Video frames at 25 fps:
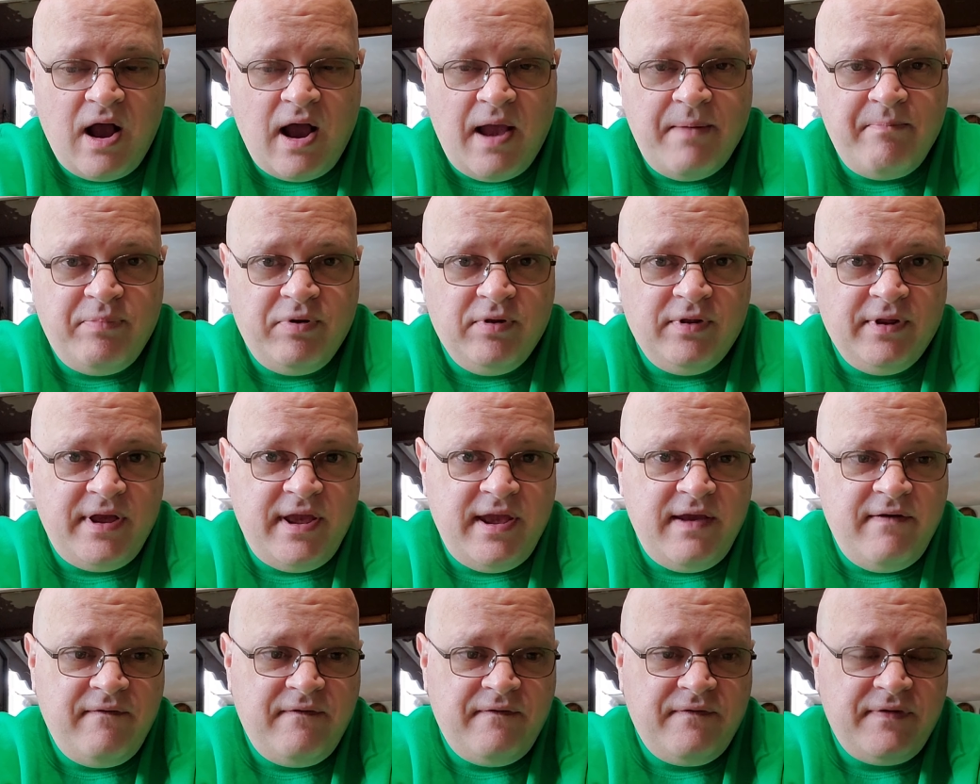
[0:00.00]
I
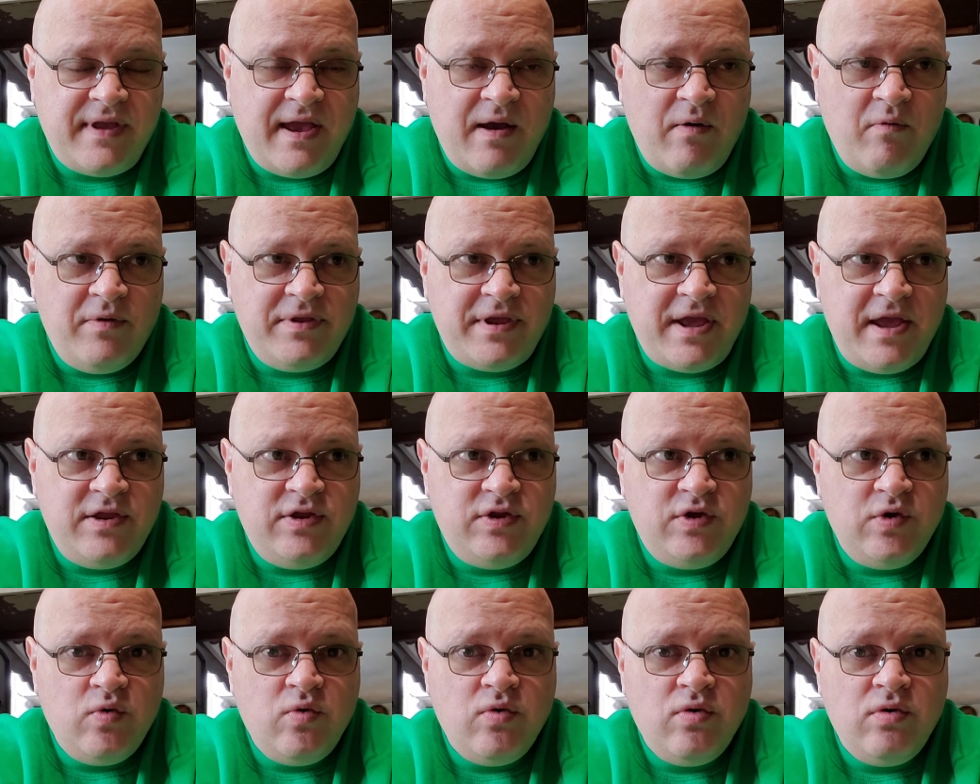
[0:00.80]
believe that when they
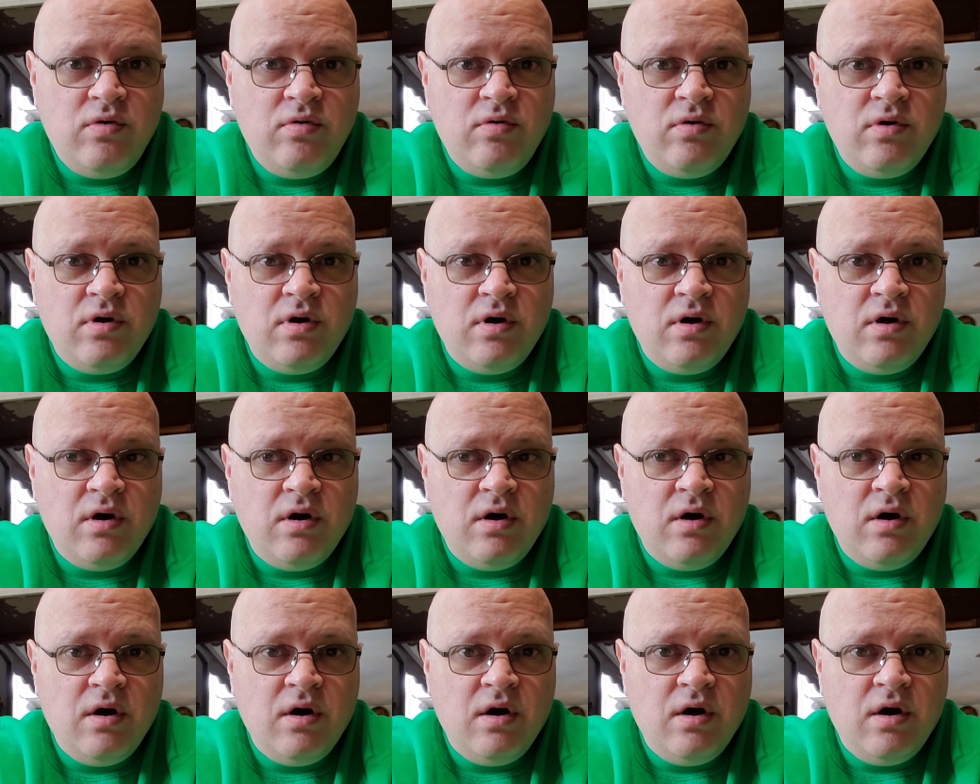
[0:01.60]
do
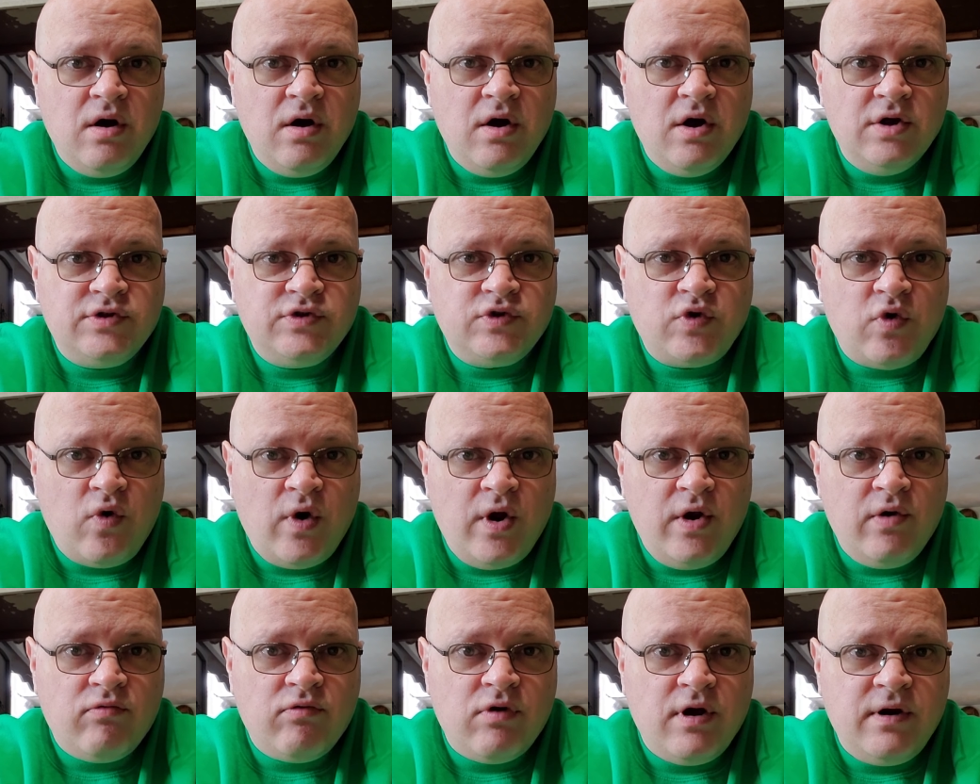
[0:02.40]
a
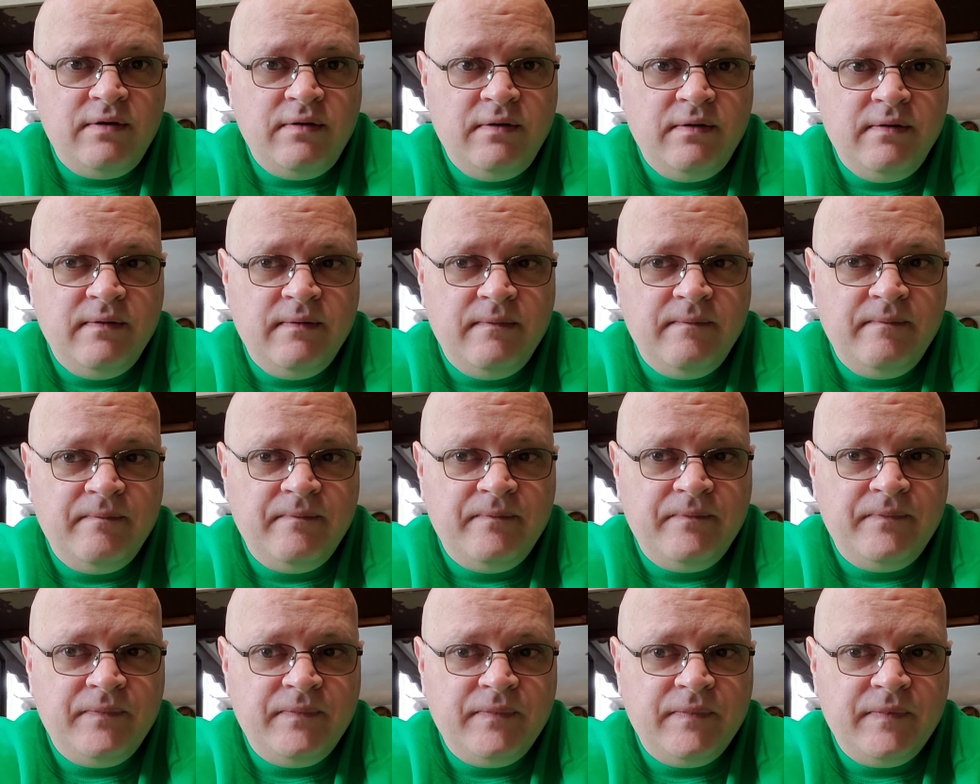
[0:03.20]
toy run,
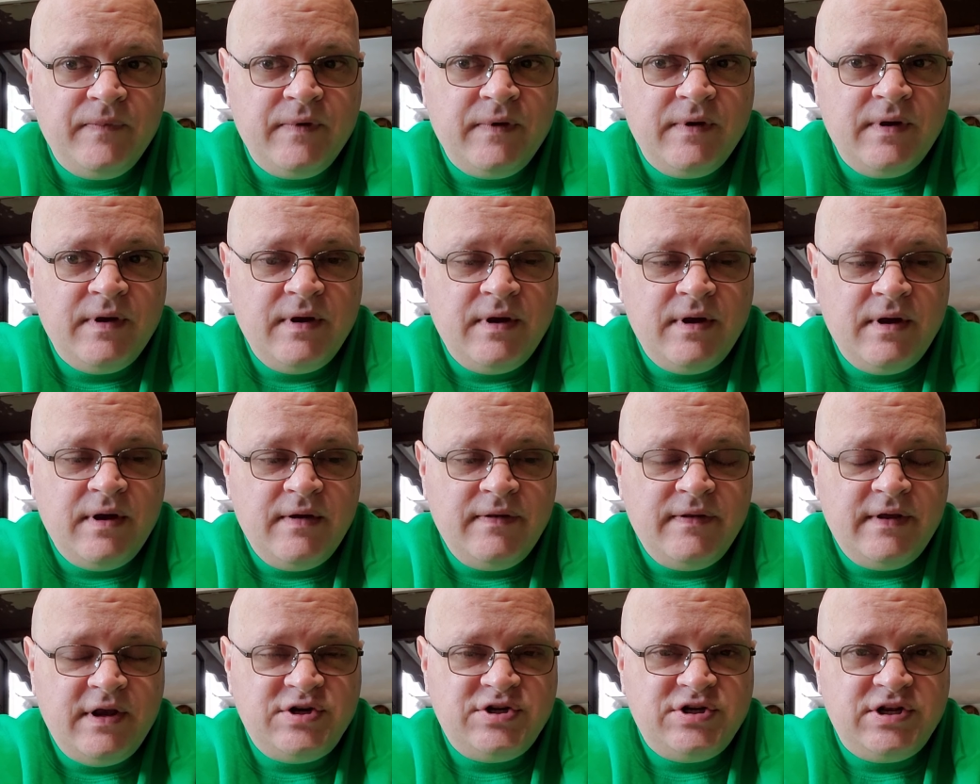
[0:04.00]

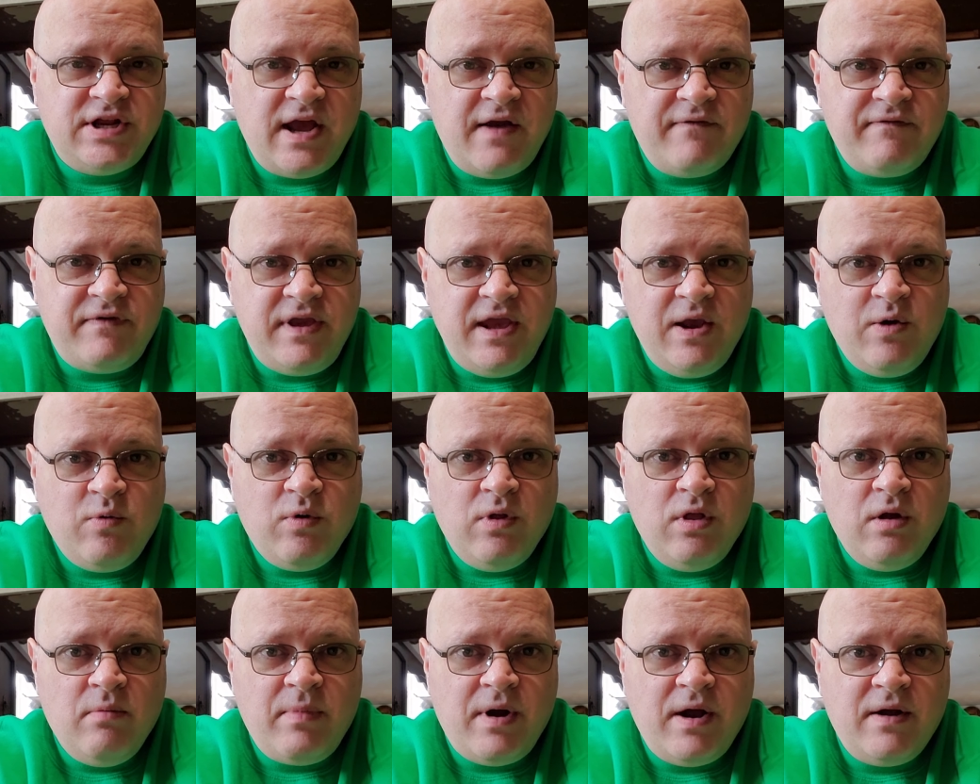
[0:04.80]
they should have
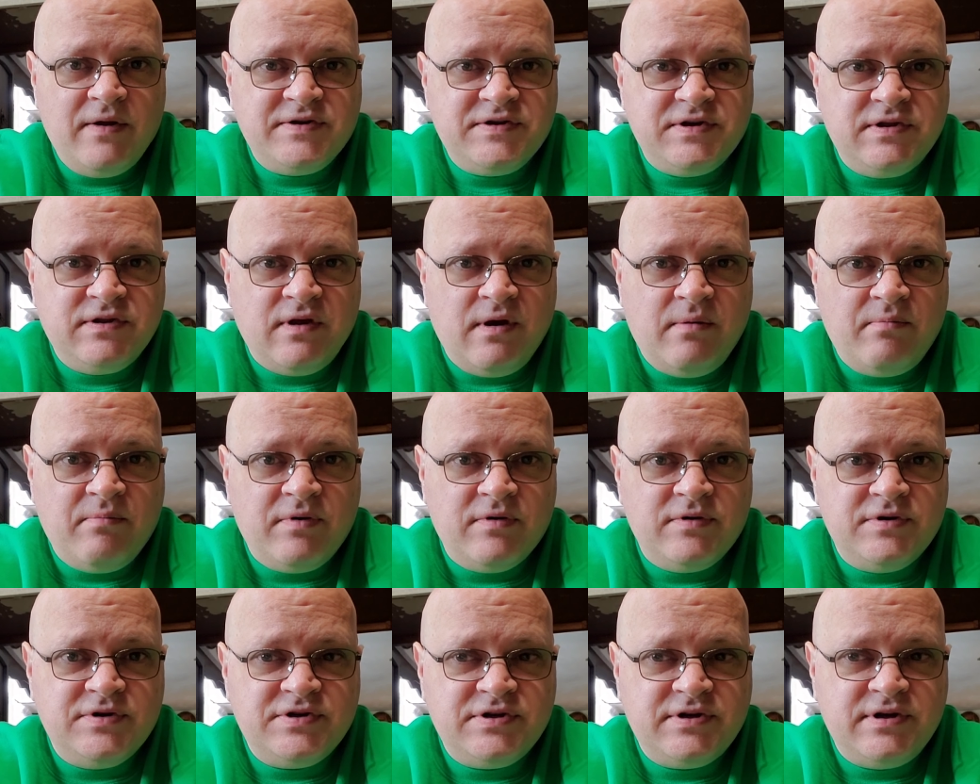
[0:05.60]
equal amounts of
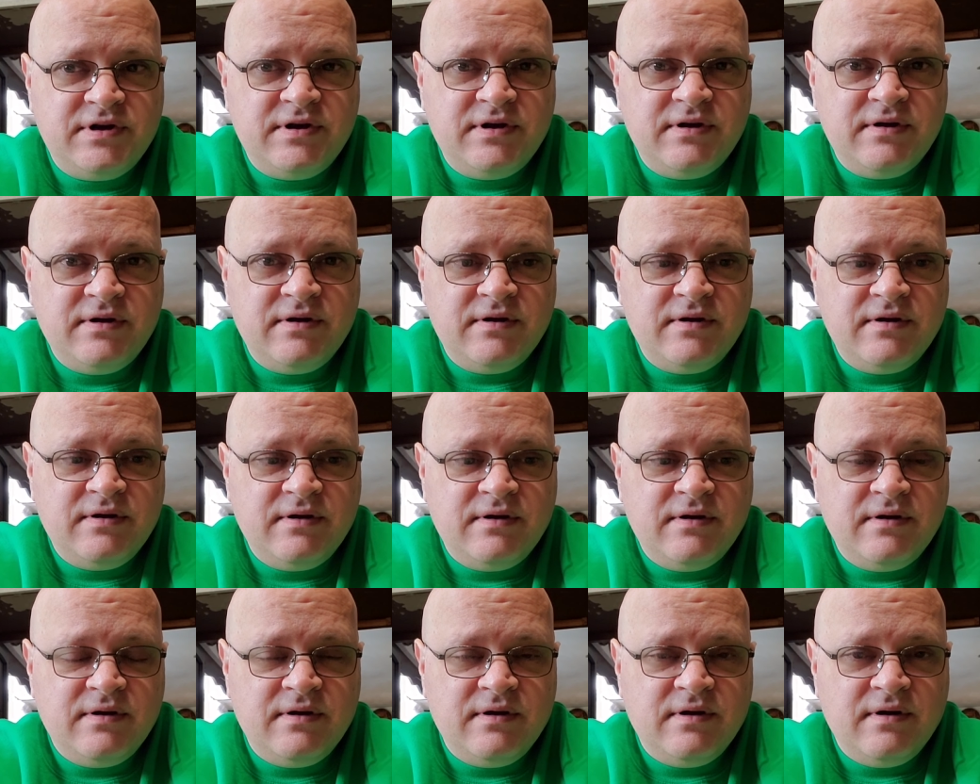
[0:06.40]
numbers
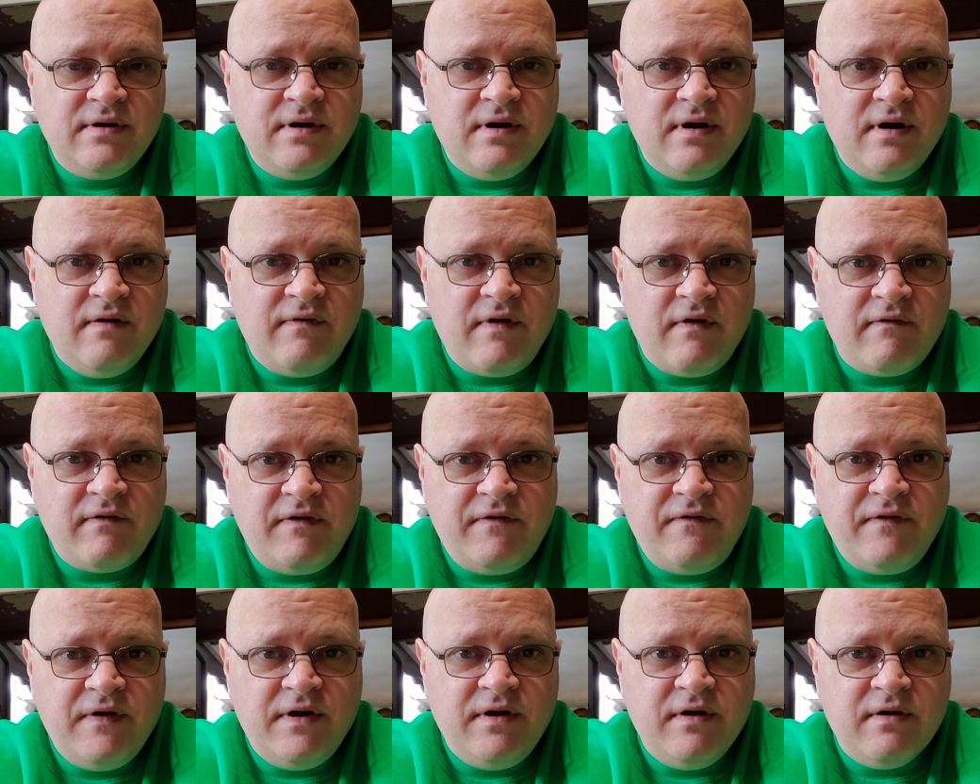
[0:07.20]
of every
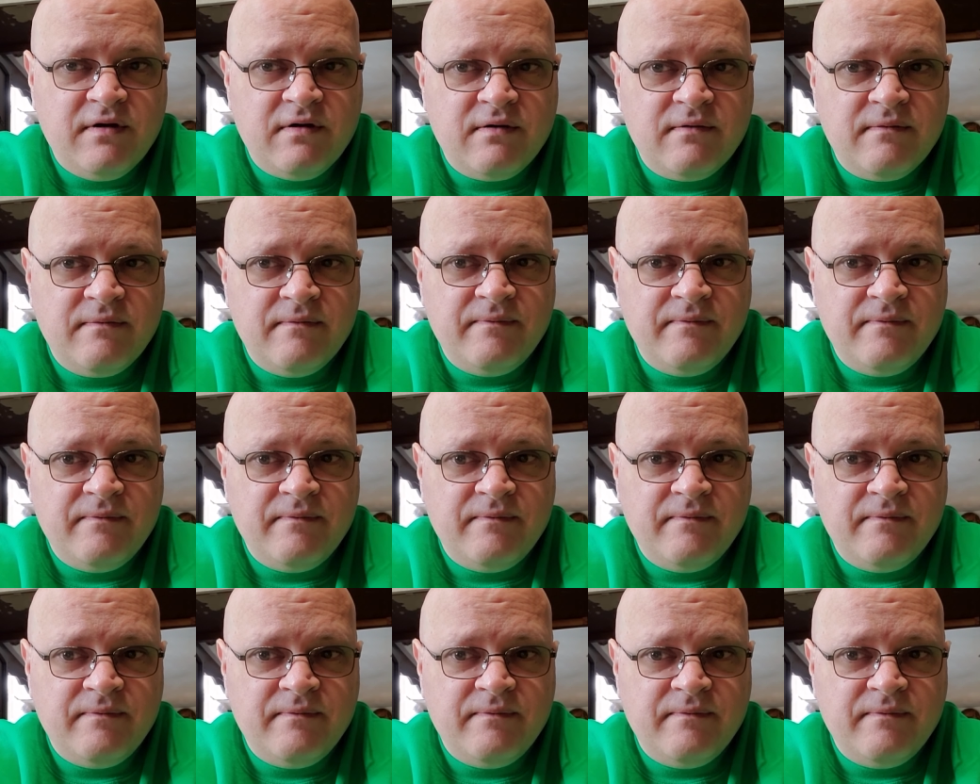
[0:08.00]
figure.